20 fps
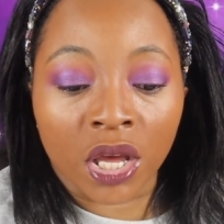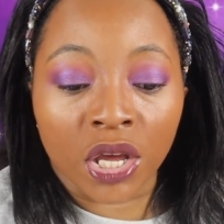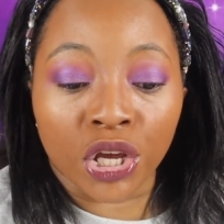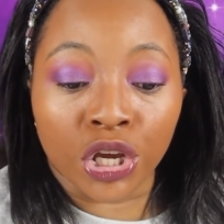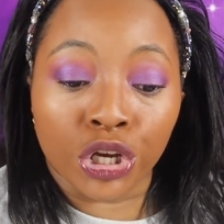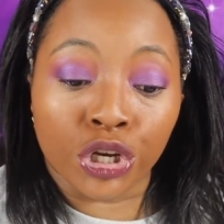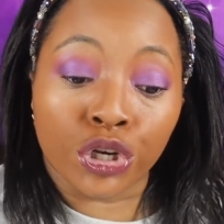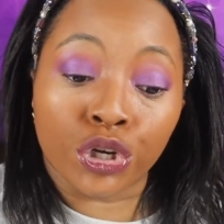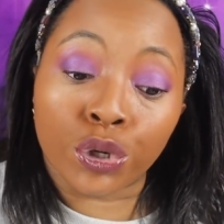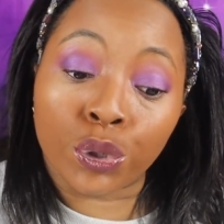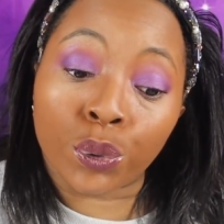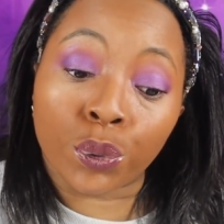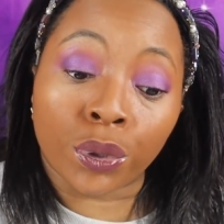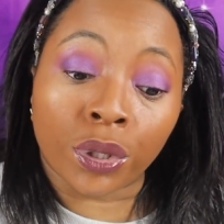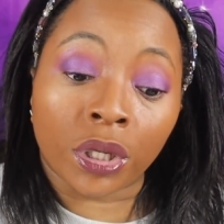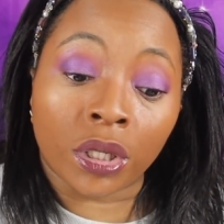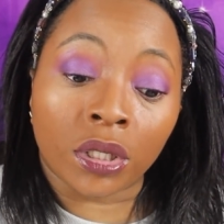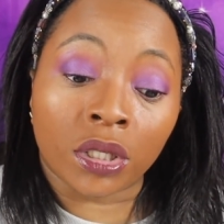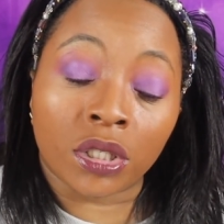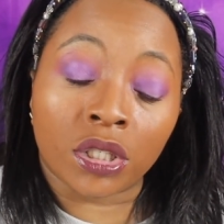
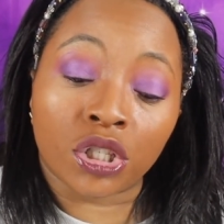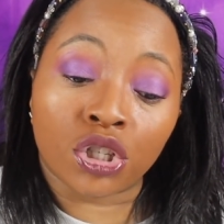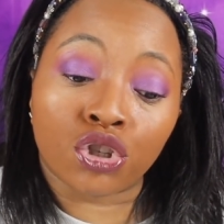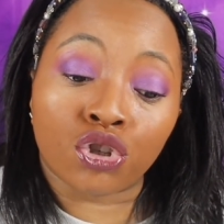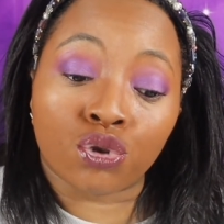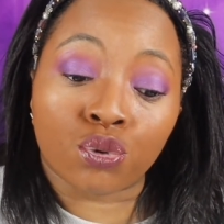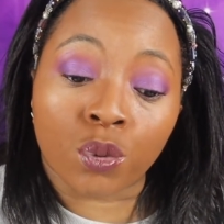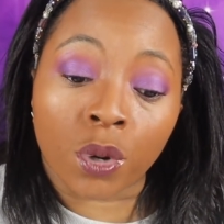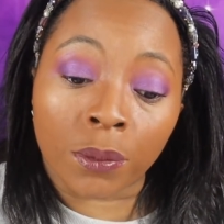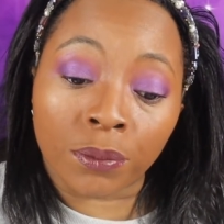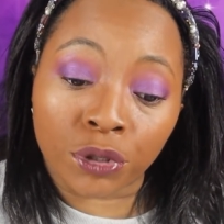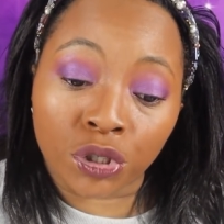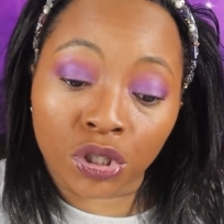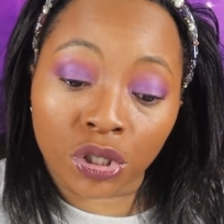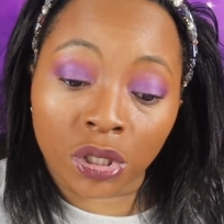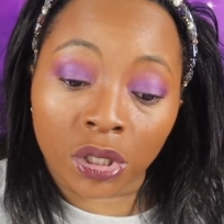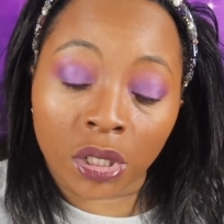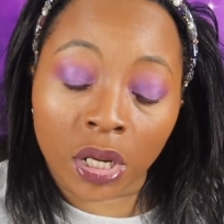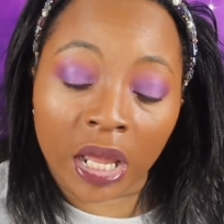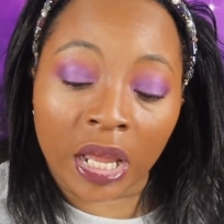endocrine
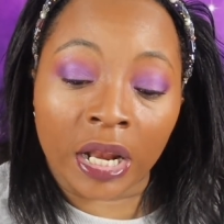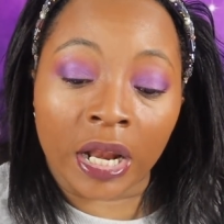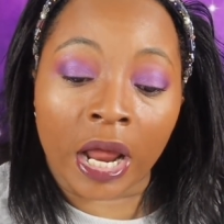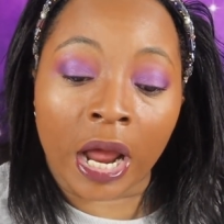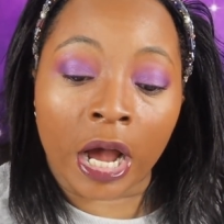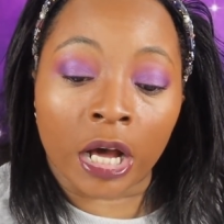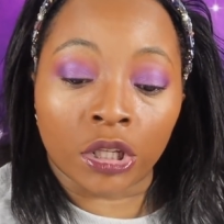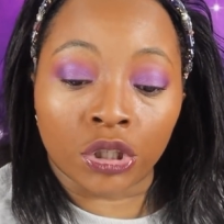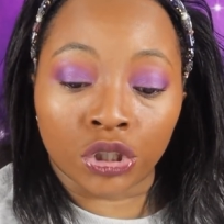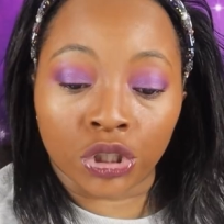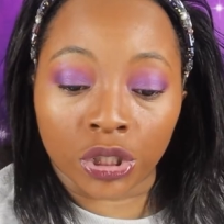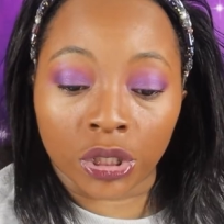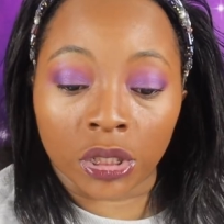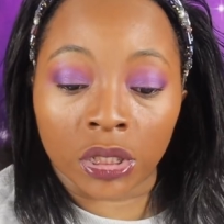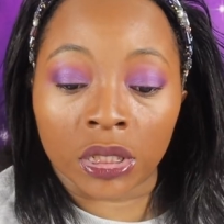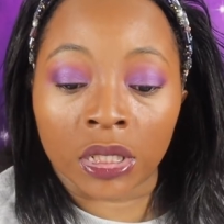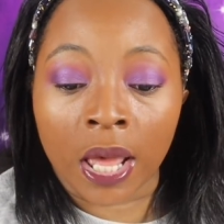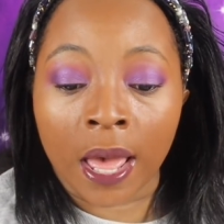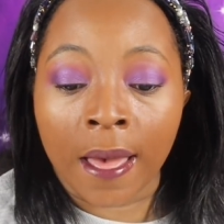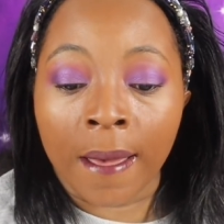disruption, and
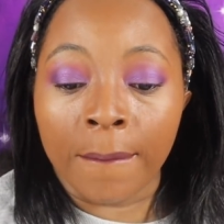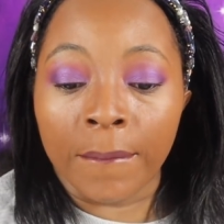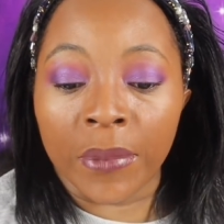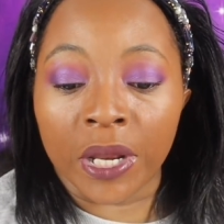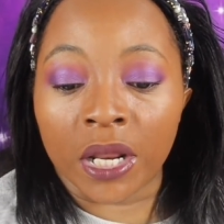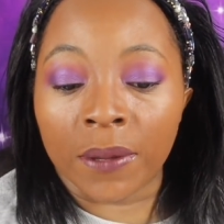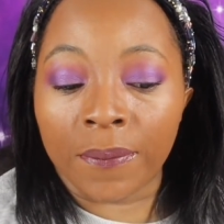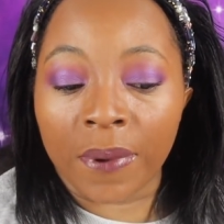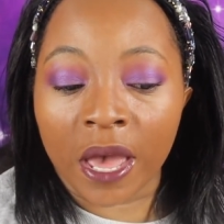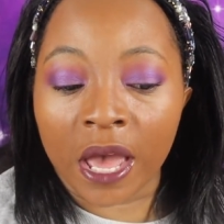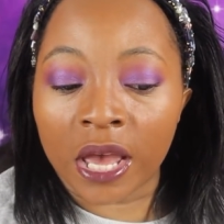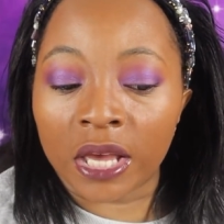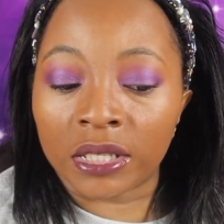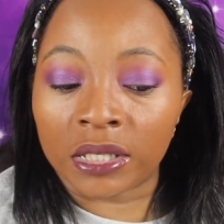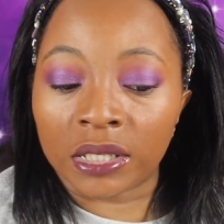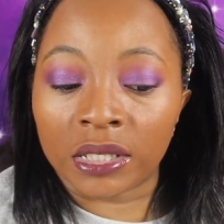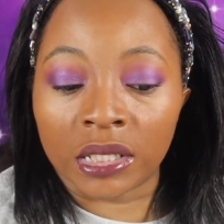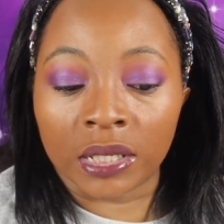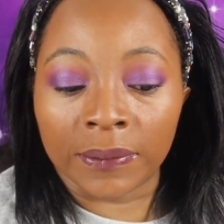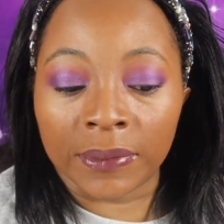allergies. Many pads
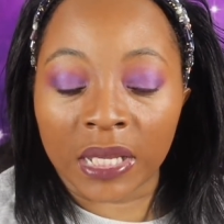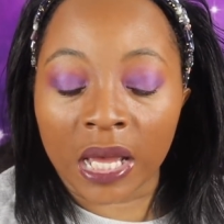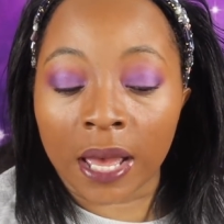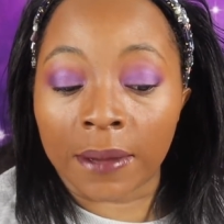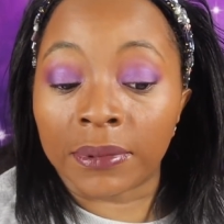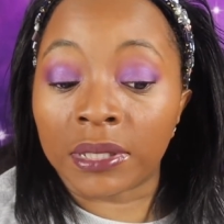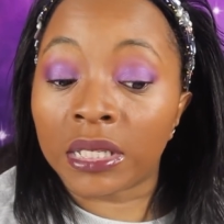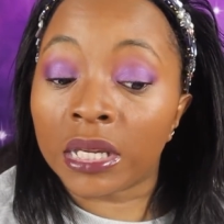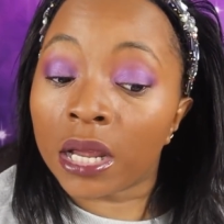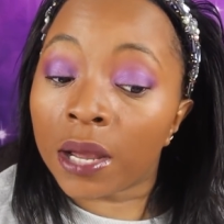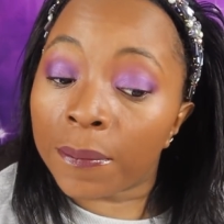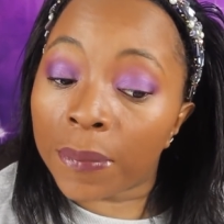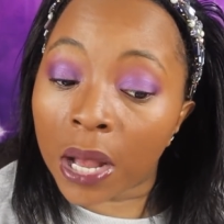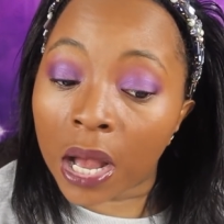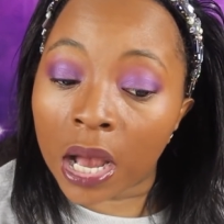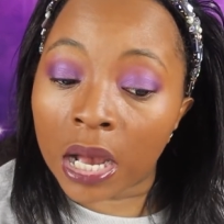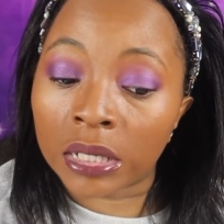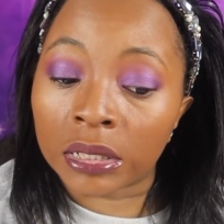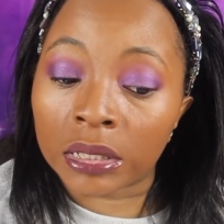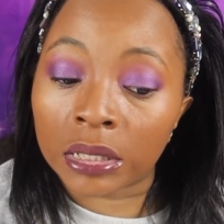and sometimes
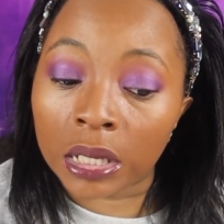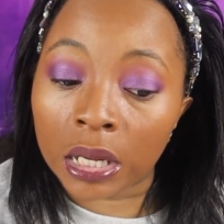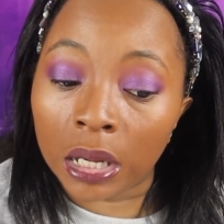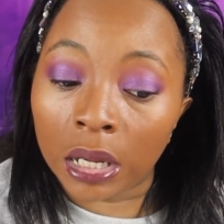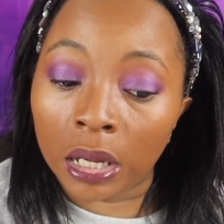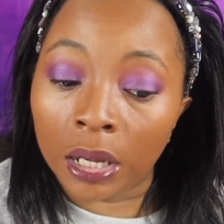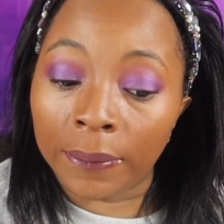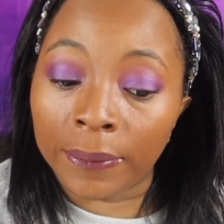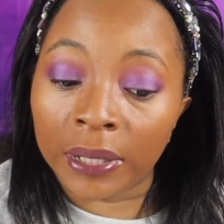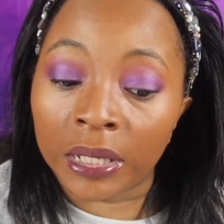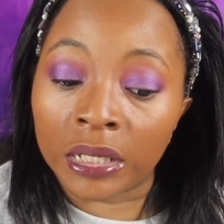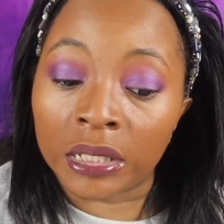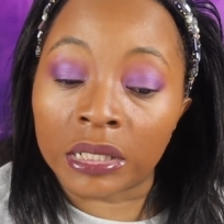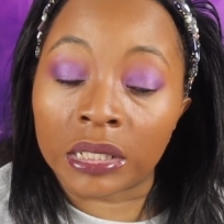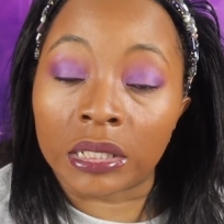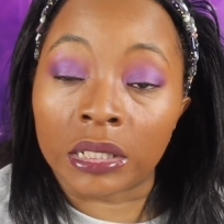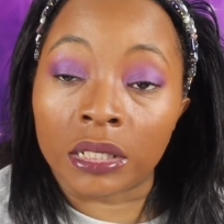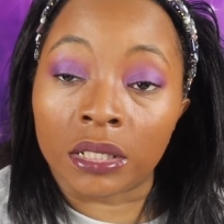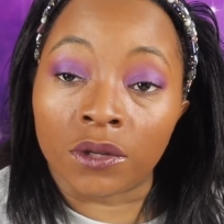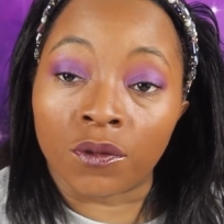tampons come in a
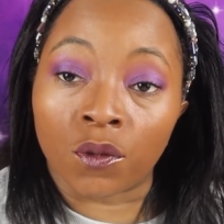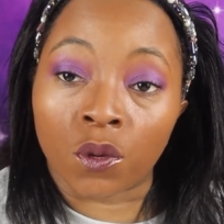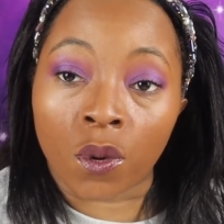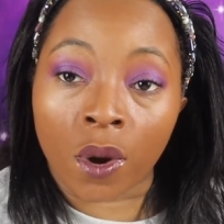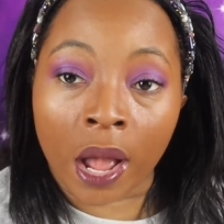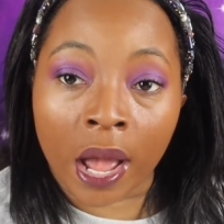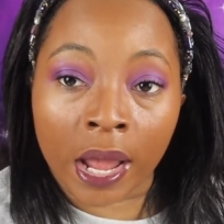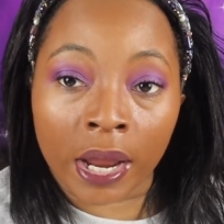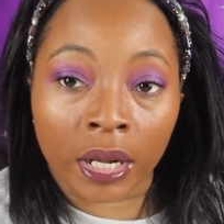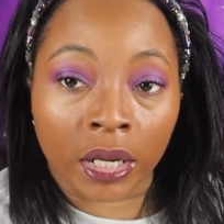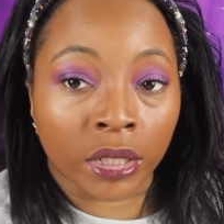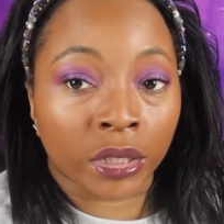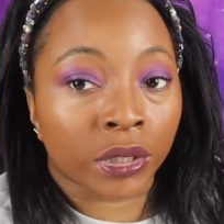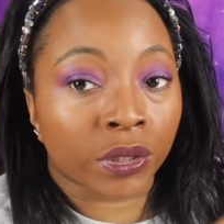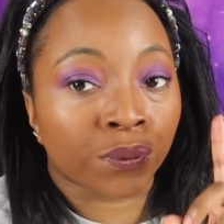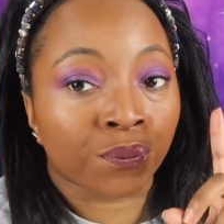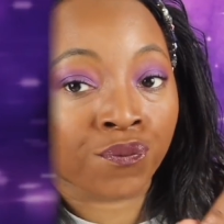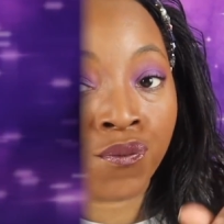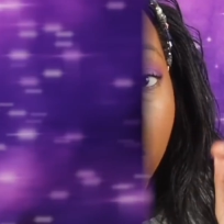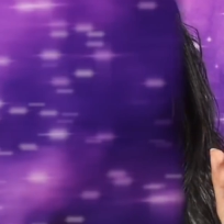scented varieties.